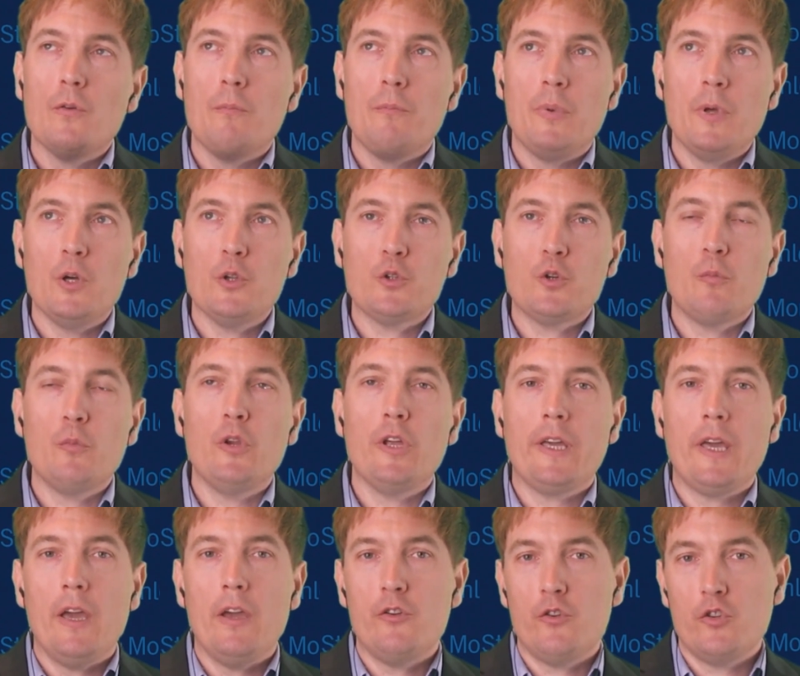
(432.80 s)
build
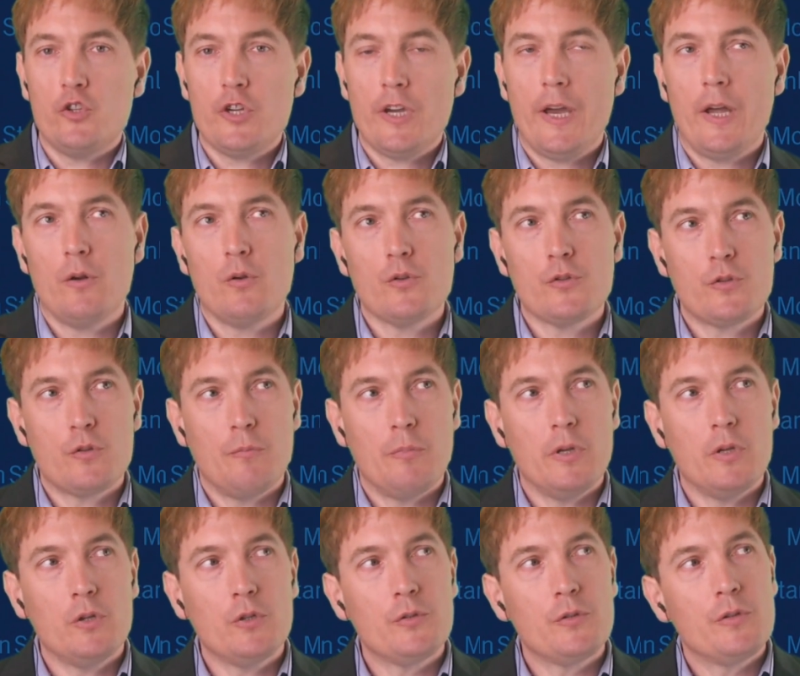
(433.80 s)
communication channels, to
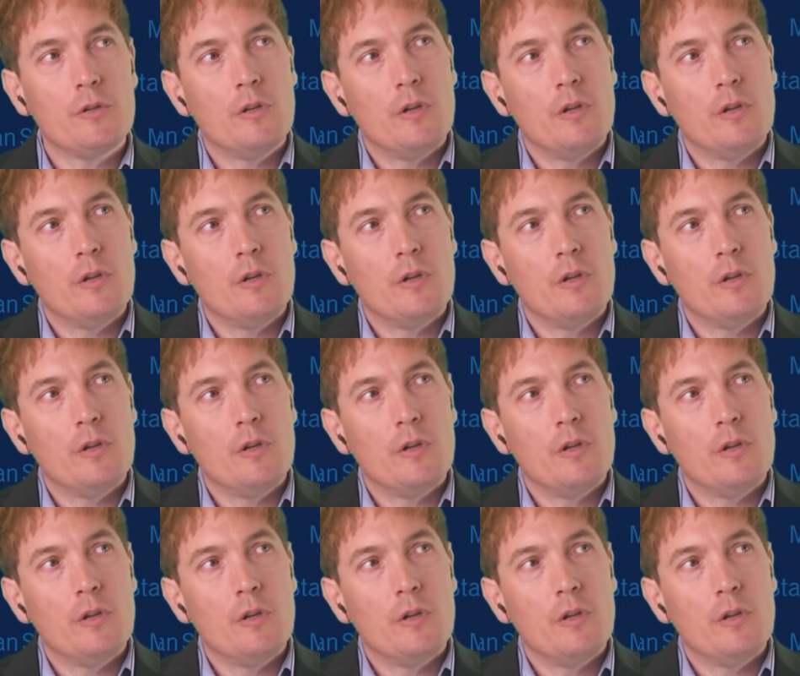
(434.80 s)
build